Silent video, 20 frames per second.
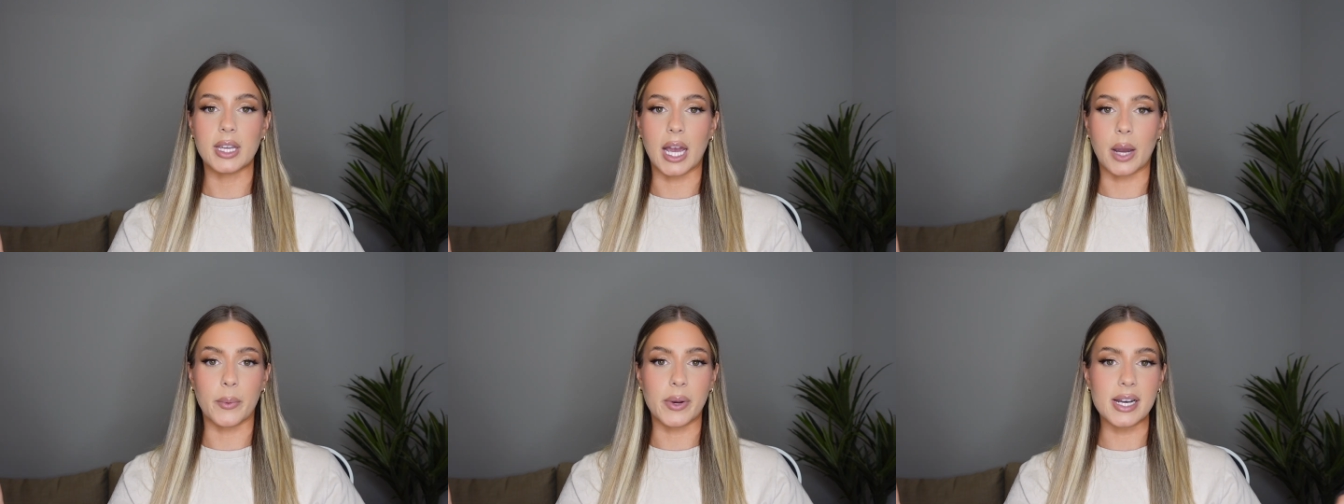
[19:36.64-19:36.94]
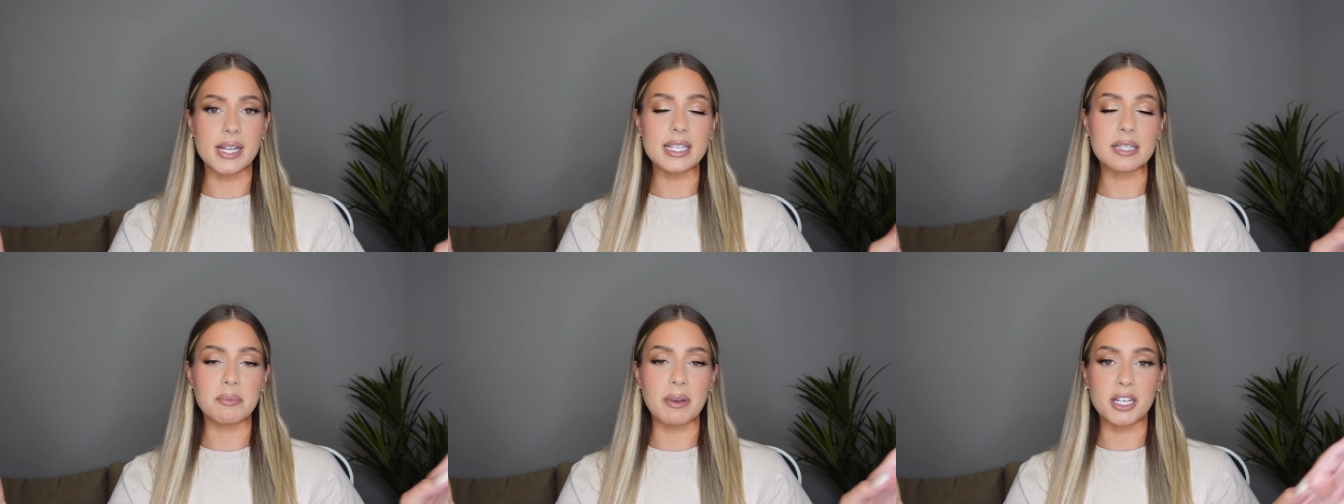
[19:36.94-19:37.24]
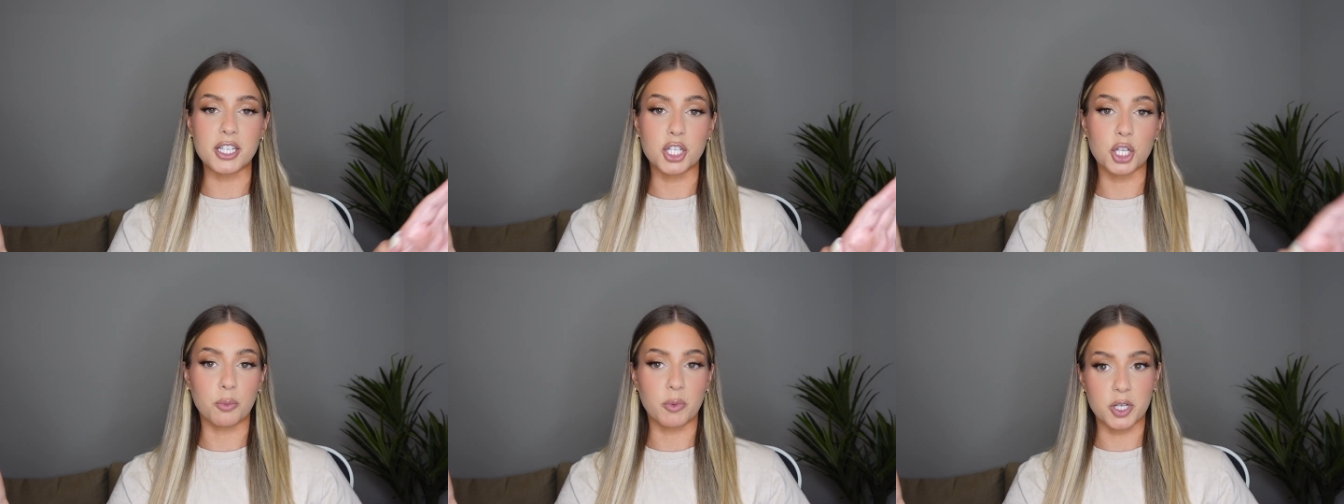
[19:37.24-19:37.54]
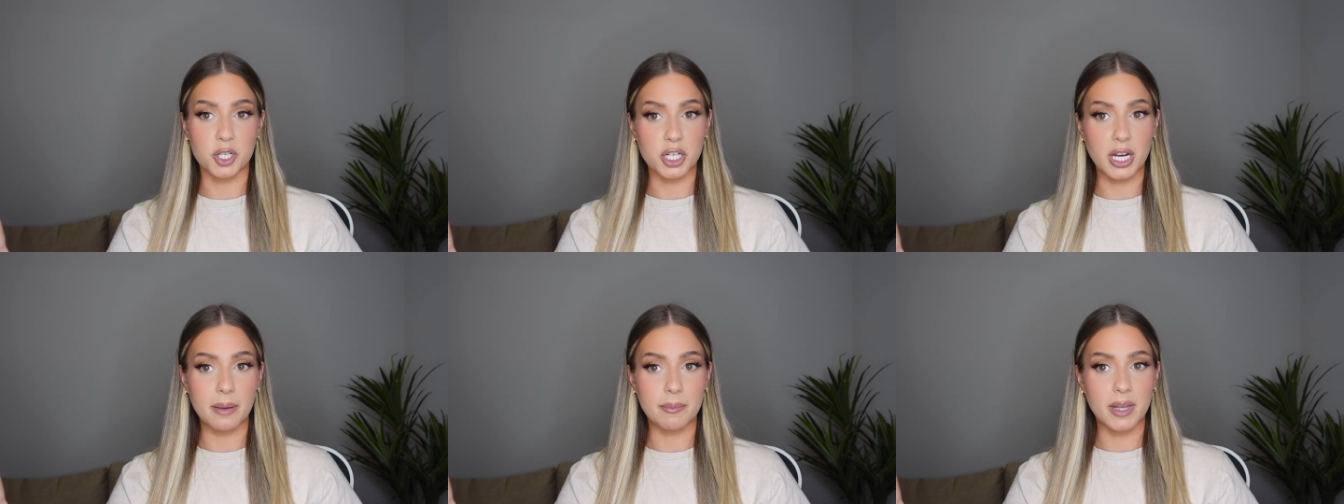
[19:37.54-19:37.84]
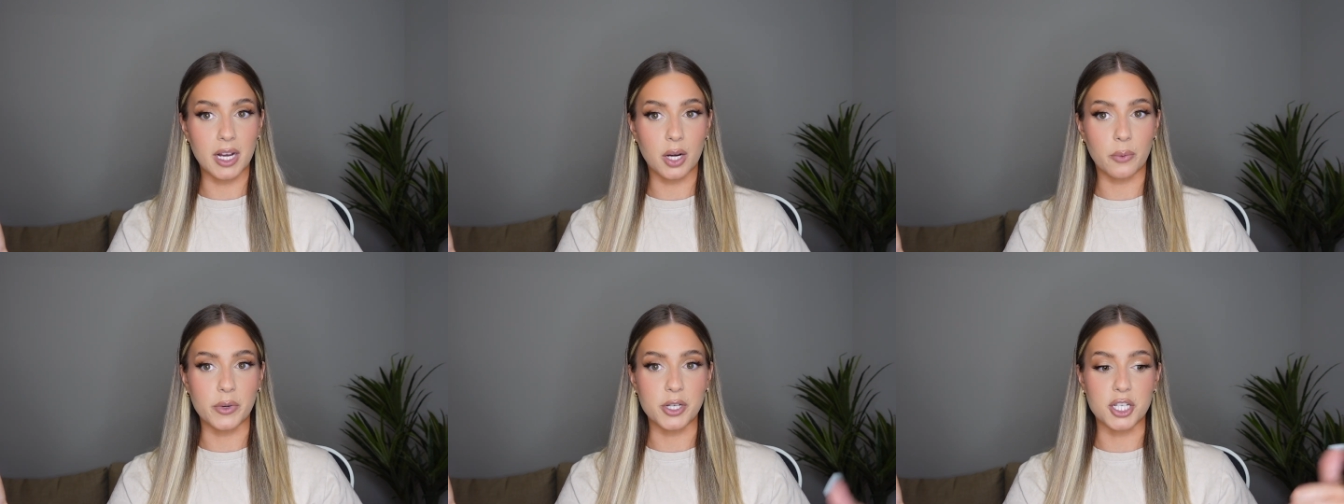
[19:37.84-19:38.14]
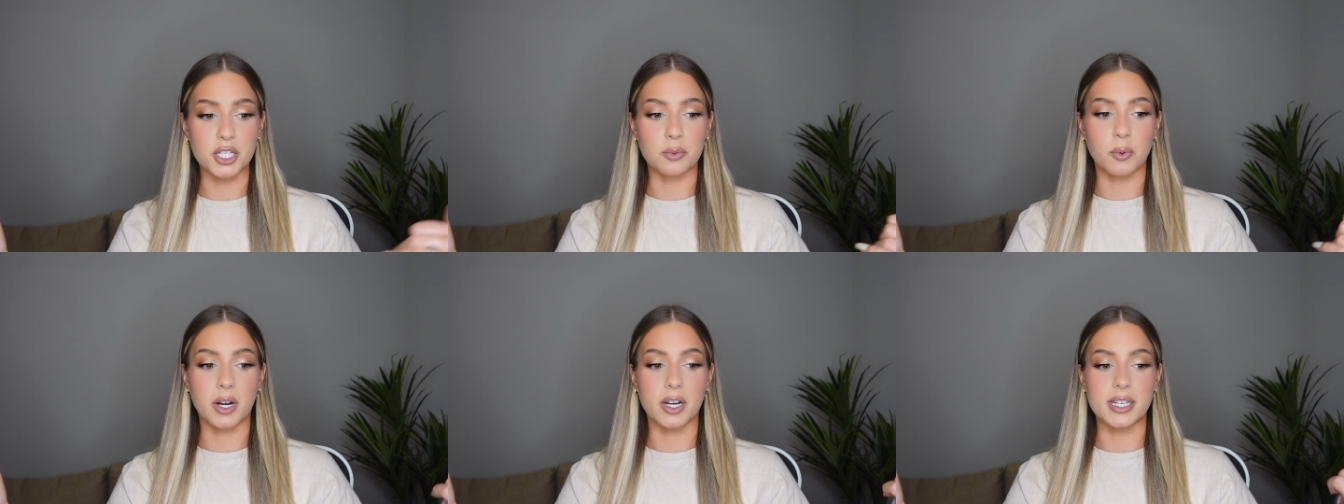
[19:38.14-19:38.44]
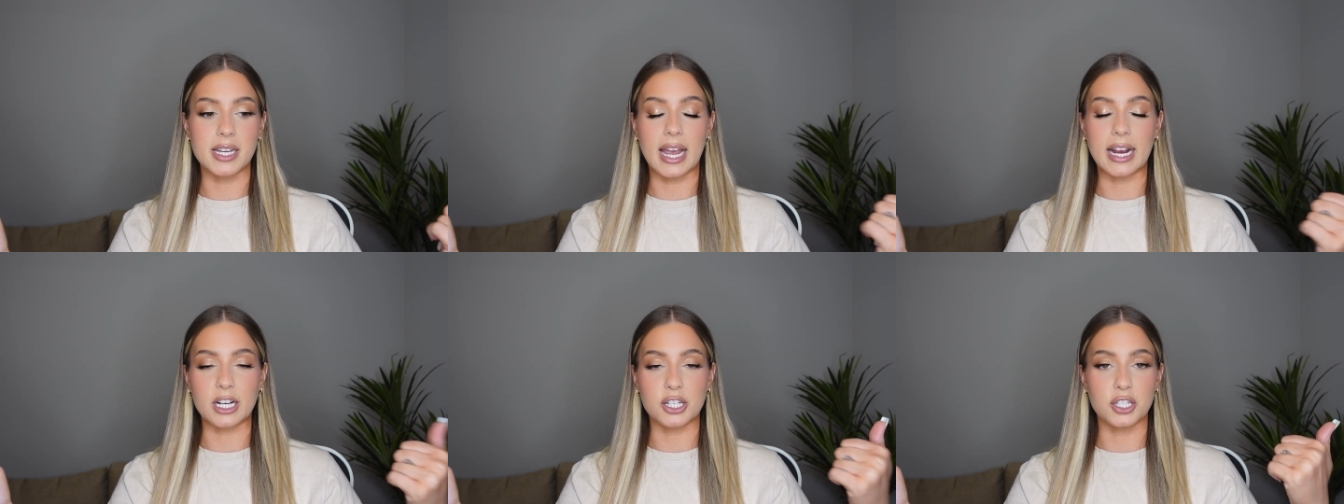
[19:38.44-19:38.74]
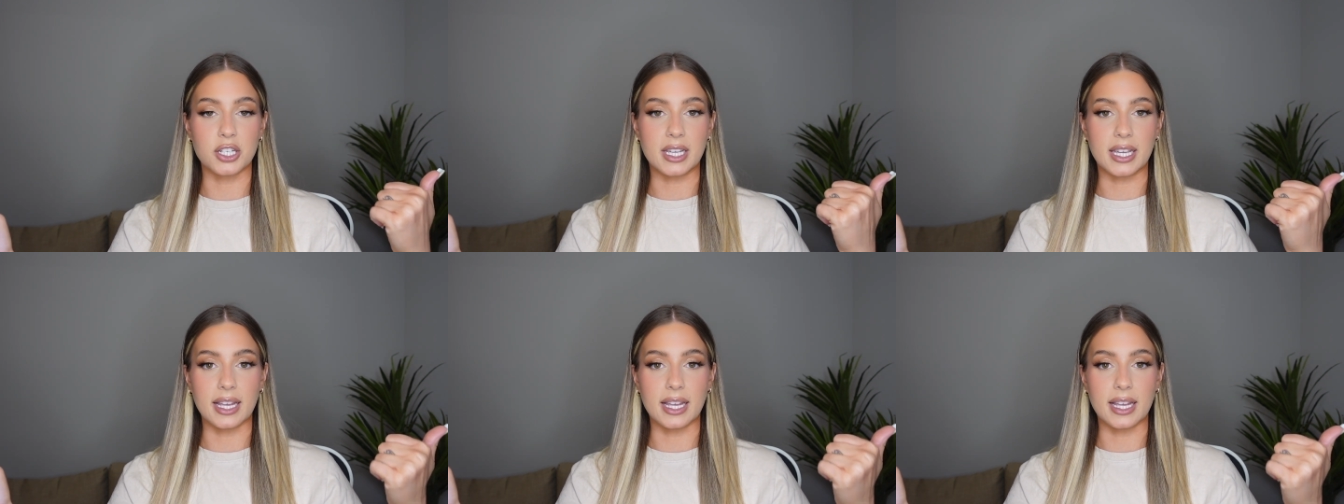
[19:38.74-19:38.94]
yeah we didn't spend too much time there we just wanted to actually